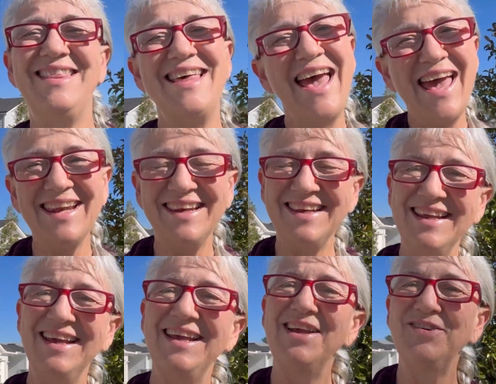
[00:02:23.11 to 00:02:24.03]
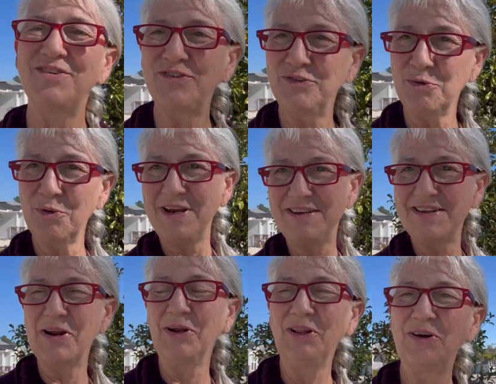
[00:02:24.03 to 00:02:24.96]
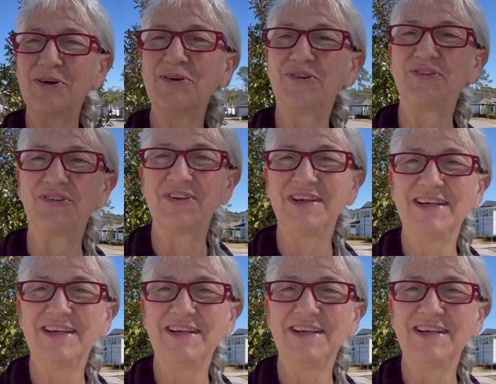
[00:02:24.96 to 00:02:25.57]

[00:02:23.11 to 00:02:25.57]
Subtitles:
That is a storyteller's